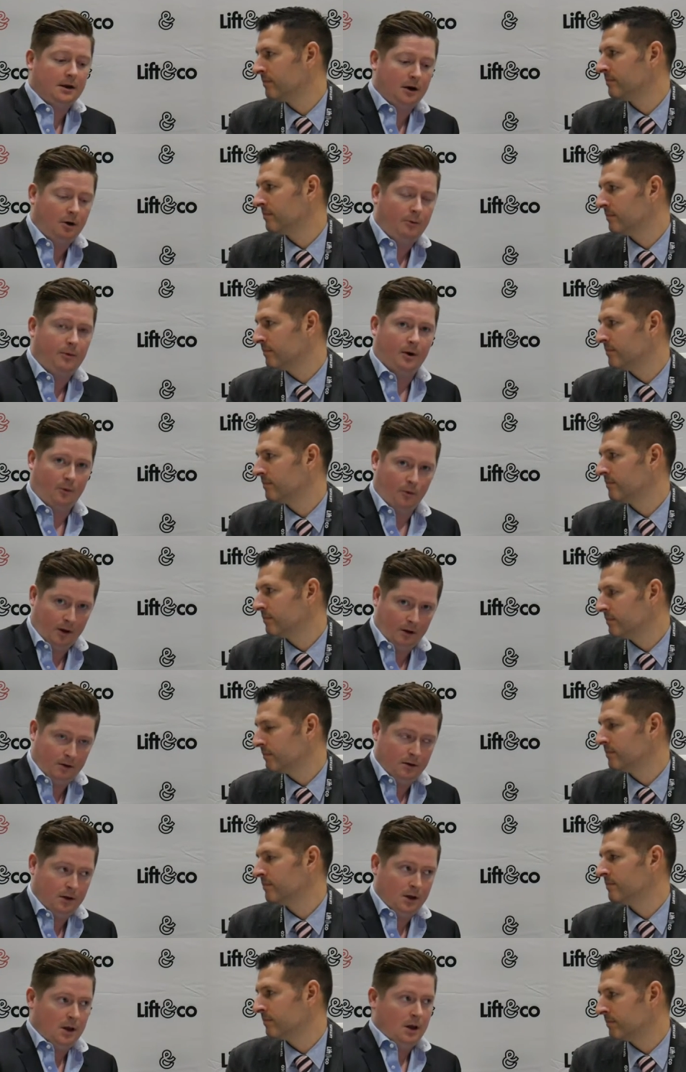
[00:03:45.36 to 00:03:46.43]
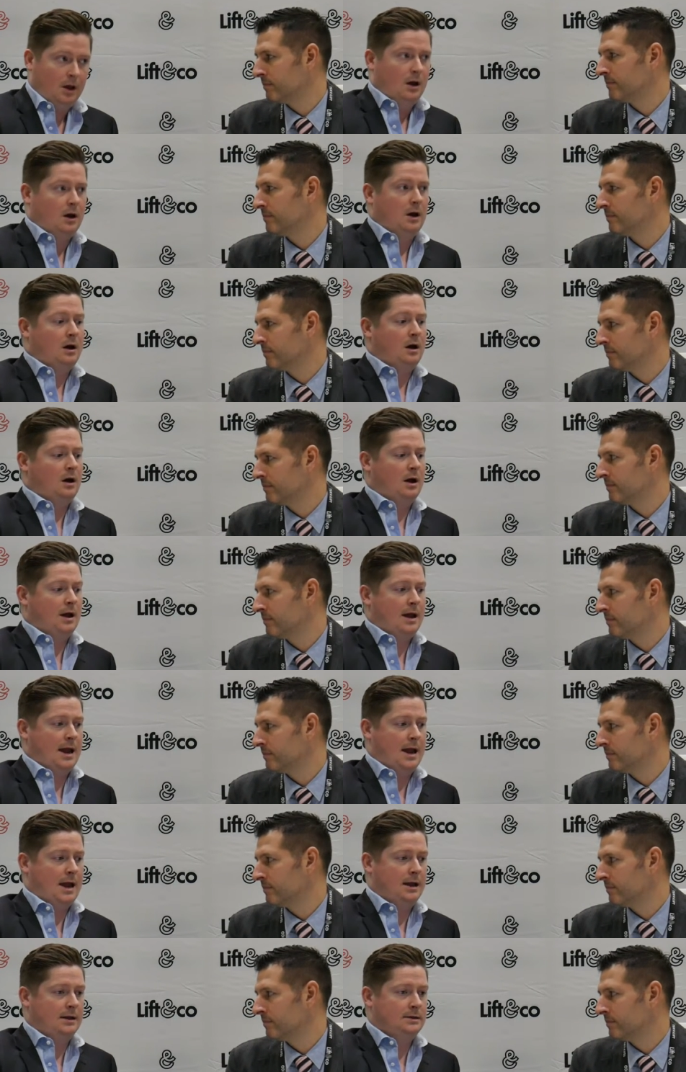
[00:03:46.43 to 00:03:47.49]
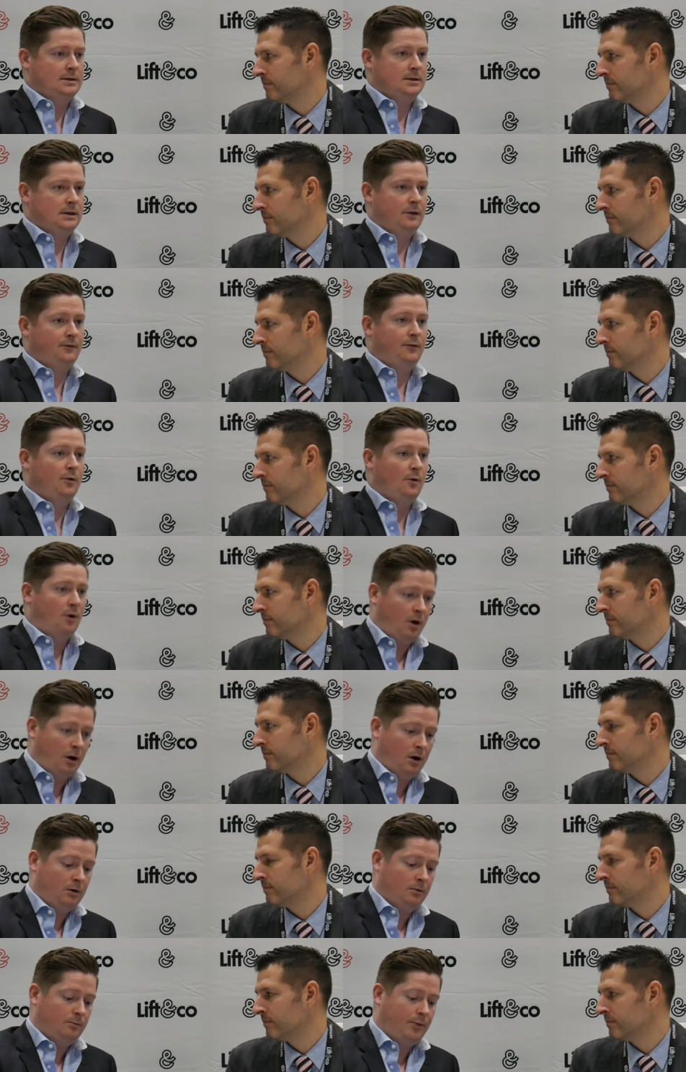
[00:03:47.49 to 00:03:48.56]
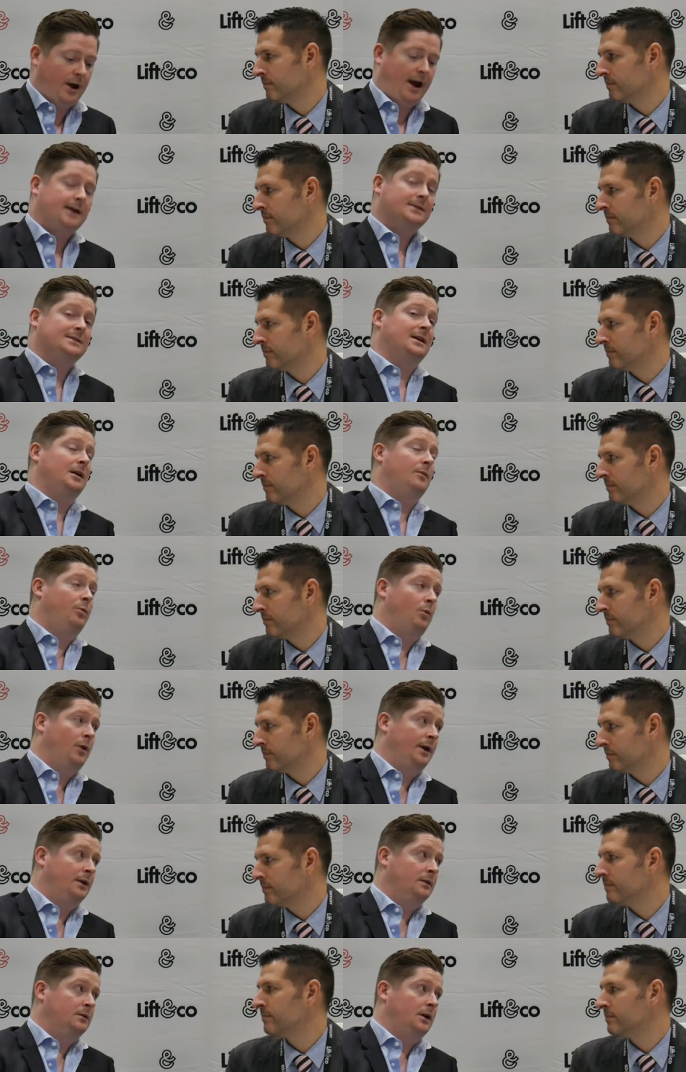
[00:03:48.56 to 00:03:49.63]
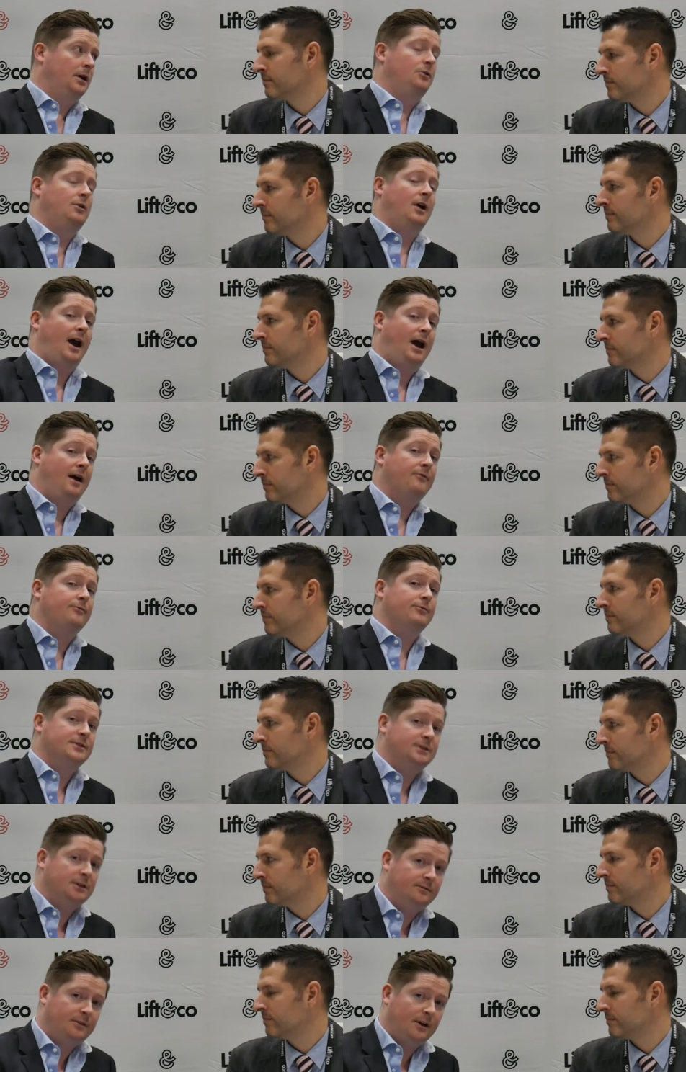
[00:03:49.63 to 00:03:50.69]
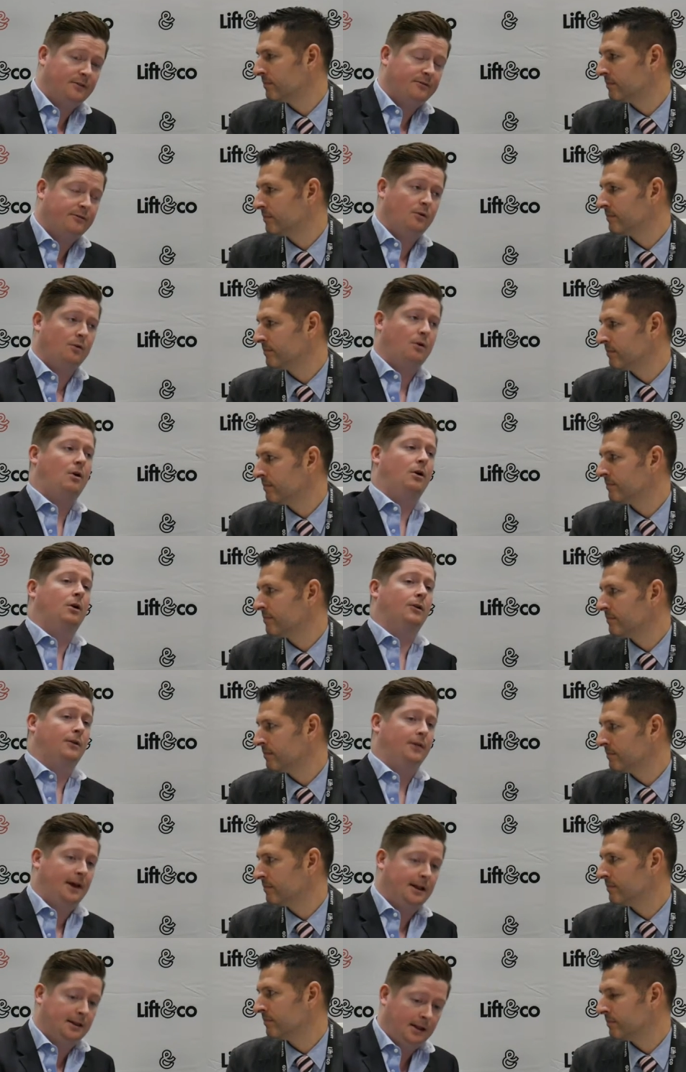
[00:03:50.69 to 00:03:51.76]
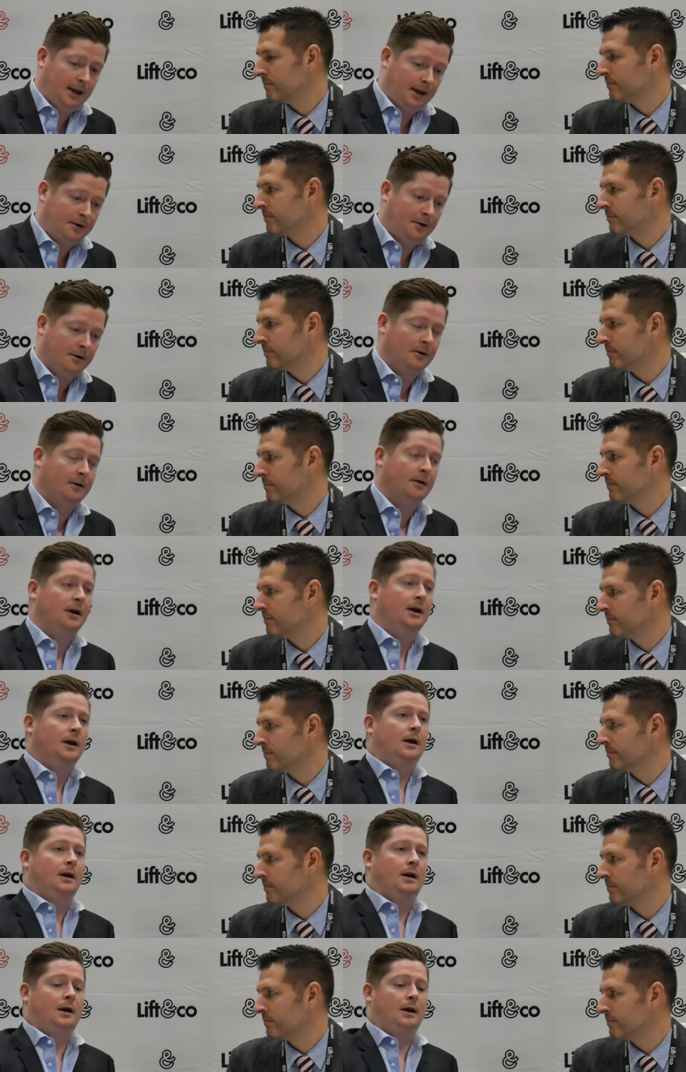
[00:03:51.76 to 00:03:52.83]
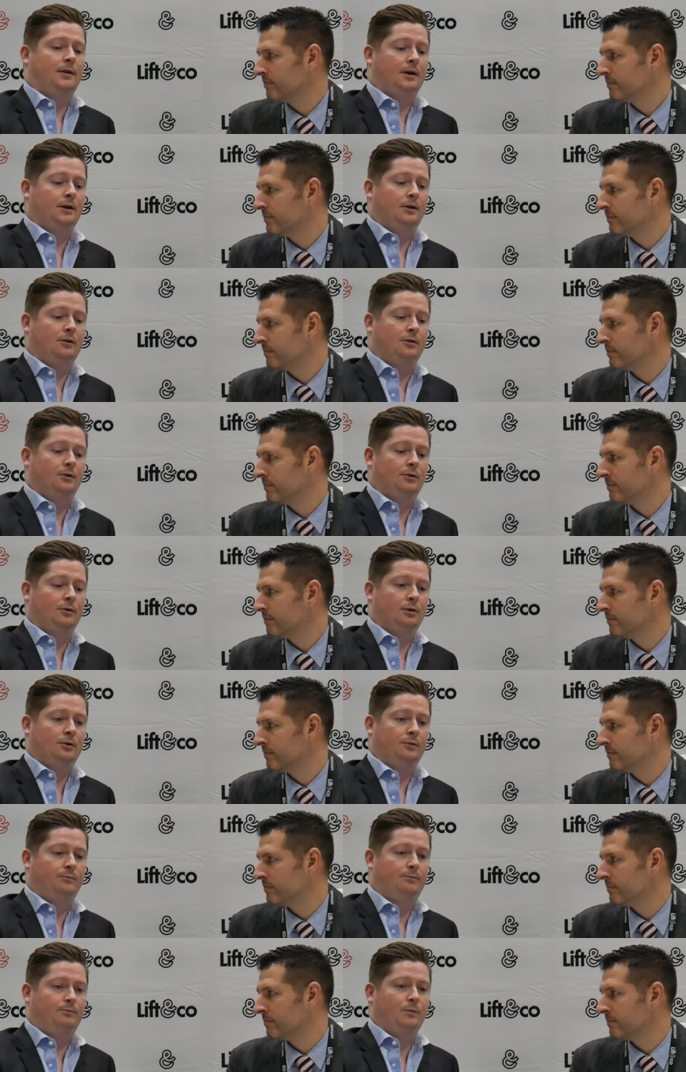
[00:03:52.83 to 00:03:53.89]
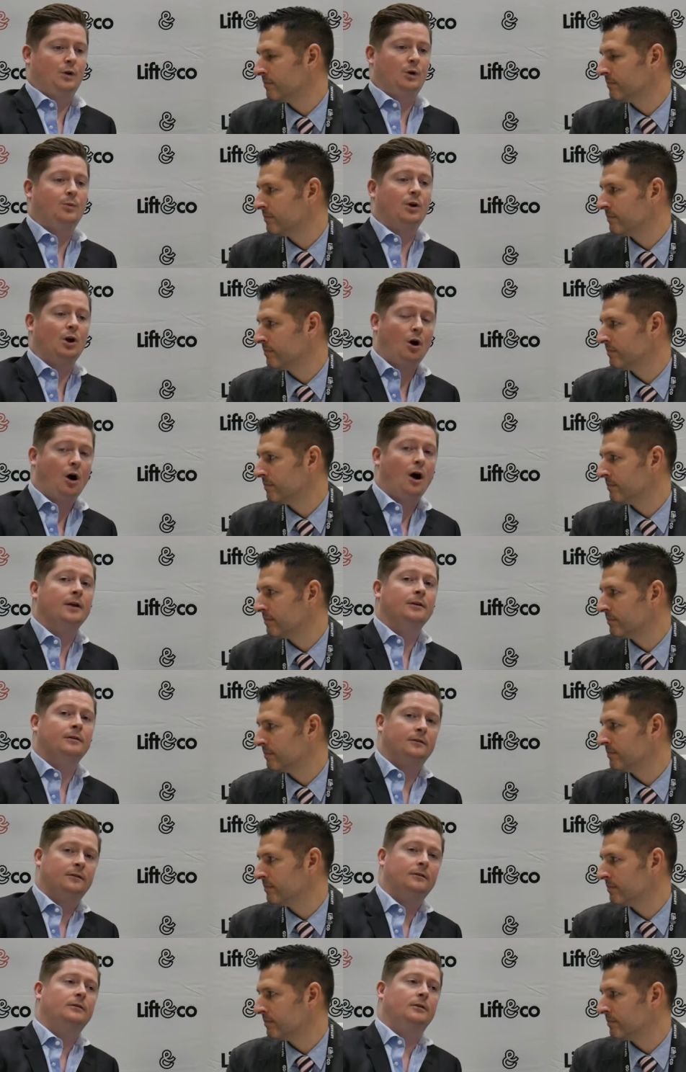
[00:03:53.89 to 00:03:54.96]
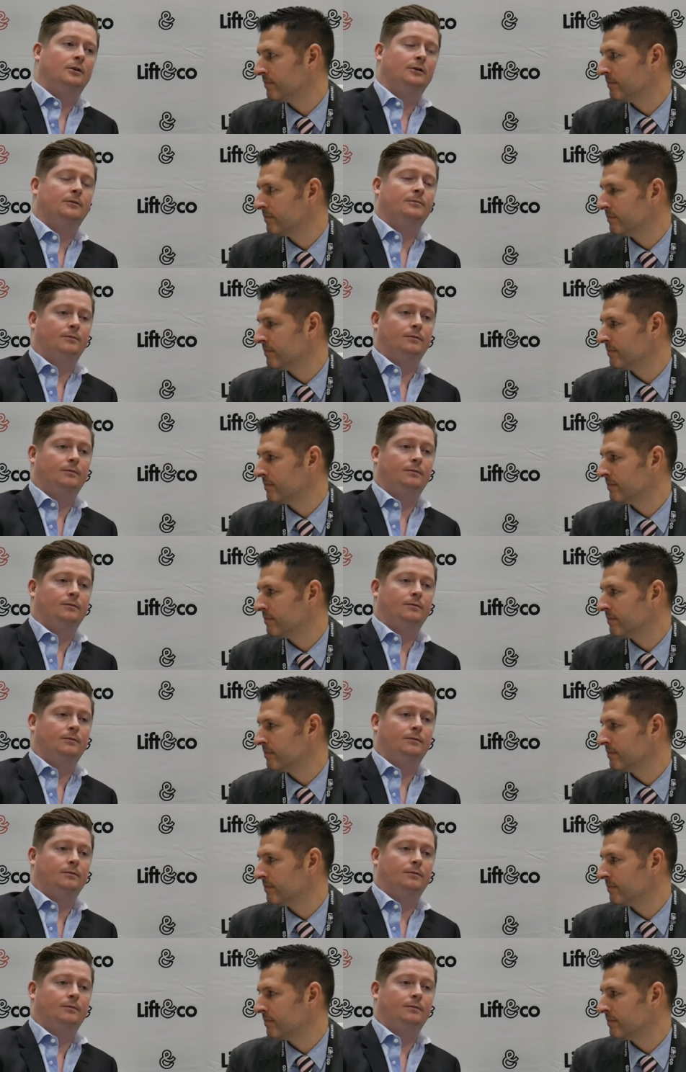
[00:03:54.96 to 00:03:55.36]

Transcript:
Speaker 1: help, I will. Uh, and if you are past that point and you have received that phone call or that letter uh, that you're you're you're beyond, you know,